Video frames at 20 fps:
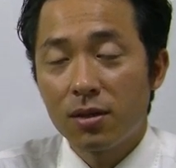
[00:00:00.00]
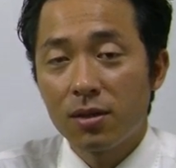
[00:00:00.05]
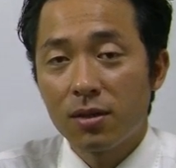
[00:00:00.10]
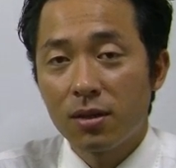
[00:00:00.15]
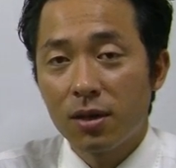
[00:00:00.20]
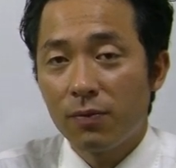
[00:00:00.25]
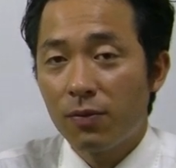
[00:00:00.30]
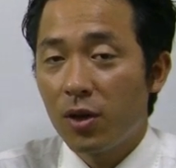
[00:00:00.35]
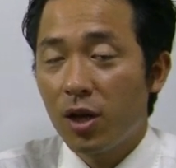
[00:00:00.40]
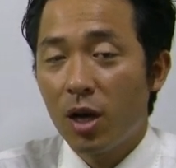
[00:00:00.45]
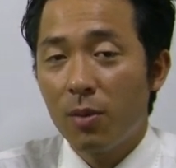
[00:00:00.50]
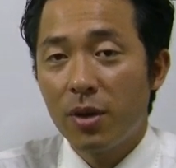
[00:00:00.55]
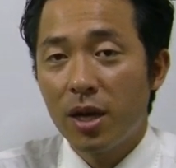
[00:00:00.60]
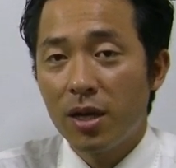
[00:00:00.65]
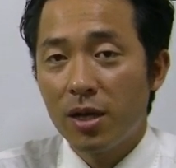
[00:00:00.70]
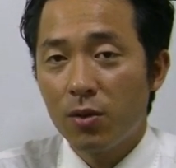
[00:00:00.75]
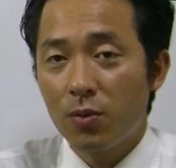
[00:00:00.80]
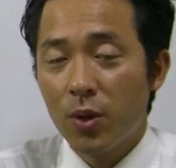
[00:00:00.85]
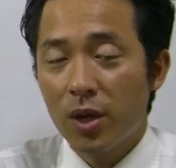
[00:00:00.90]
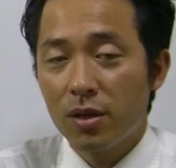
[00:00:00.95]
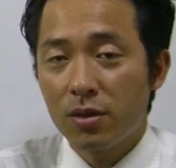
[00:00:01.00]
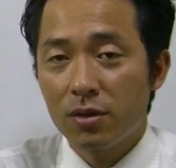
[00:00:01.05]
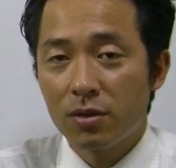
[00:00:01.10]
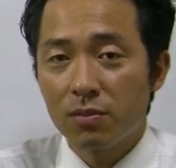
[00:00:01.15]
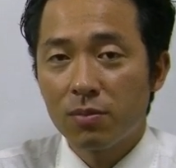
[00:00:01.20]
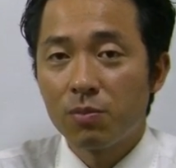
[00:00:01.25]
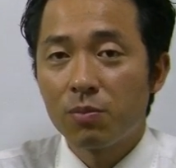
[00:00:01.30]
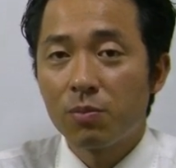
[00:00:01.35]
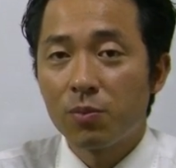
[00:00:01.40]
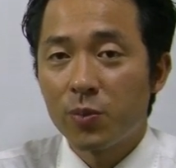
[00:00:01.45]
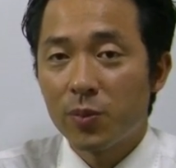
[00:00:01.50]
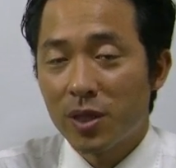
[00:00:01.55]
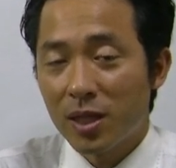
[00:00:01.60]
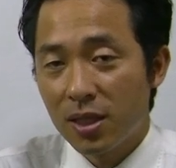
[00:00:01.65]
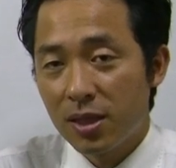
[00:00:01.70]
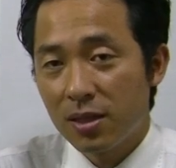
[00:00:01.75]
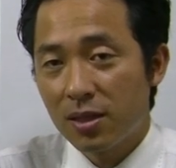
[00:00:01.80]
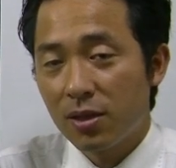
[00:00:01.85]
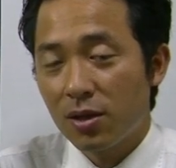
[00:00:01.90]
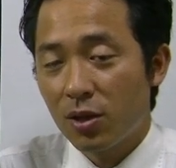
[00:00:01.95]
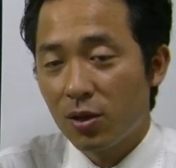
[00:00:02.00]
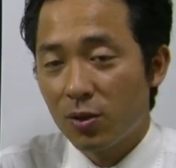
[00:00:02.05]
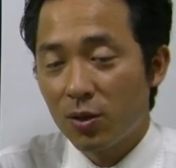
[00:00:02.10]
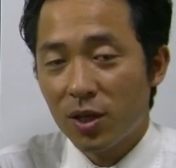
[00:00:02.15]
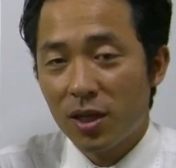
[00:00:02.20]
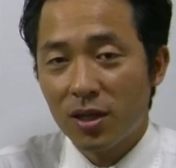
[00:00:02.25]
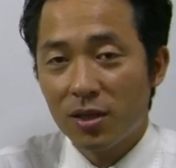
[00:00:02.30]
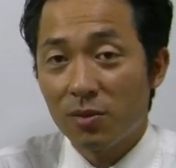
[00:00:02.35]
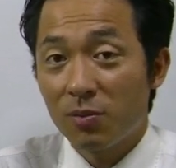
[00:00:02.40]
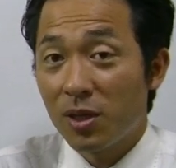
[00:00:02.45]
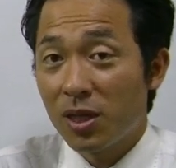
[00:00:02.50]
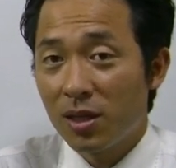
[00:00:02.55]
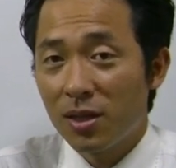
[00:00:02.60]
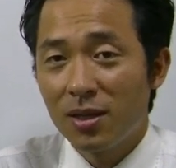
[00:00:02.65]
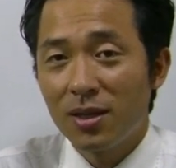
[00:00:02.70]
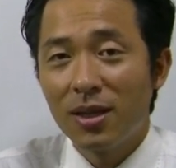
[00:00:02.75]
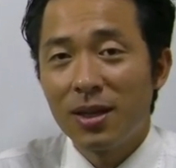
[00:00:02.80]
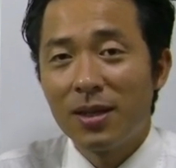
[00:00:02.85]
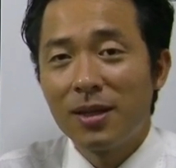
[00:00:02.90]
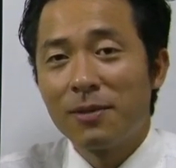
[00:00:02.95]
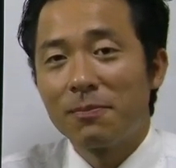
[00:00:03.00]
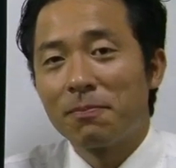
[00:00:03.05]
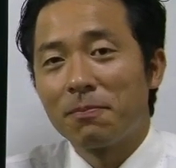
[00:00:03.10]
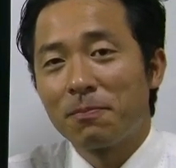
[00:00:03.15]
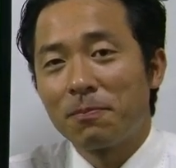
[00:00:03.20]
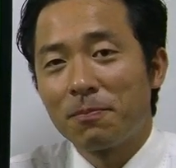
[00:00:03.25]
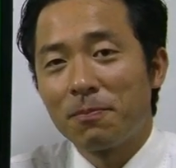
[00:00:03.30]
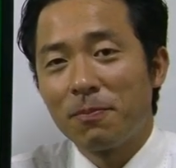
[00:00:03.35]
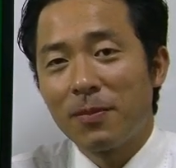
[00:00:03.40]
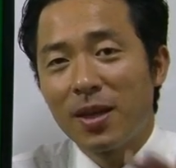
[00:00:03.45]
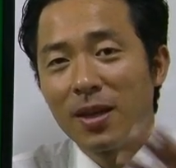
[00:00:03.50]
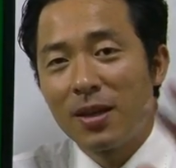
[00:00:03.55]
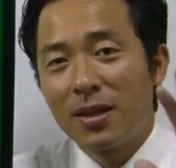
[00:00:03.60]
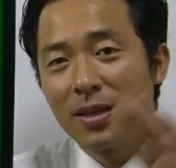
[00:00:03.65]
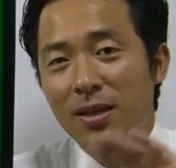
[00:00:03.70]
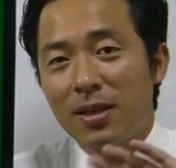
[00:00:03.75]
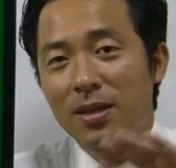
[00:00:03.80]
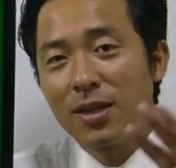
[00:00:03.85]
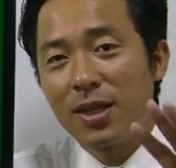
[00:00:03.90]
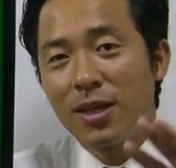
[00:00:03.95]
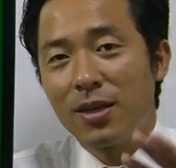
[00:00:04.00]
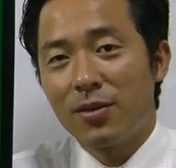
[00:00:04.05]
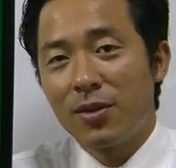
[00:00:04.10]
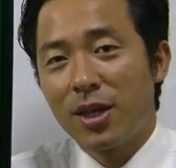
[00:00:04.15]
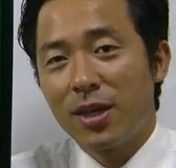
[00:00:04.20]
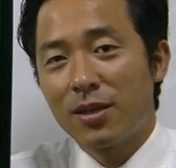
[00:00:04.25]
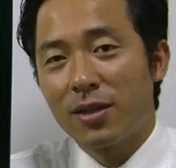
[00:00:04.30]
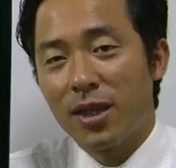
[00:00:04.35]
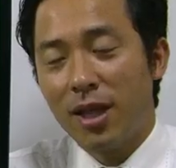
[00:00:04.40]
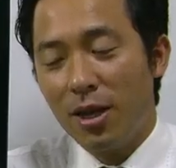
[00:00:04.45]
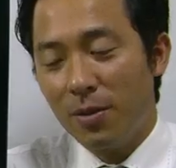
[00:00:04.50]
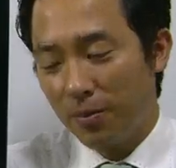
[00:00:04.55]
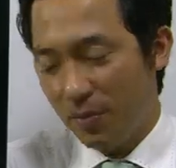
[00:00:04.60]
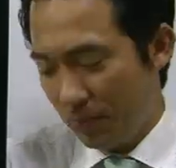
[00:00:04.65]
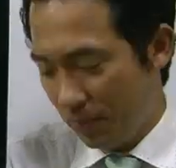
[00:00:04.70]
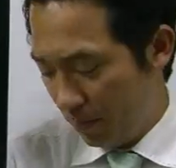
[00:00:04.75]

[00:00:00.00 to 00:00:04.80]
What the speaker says: So if you have any question, please contact me. See you next time.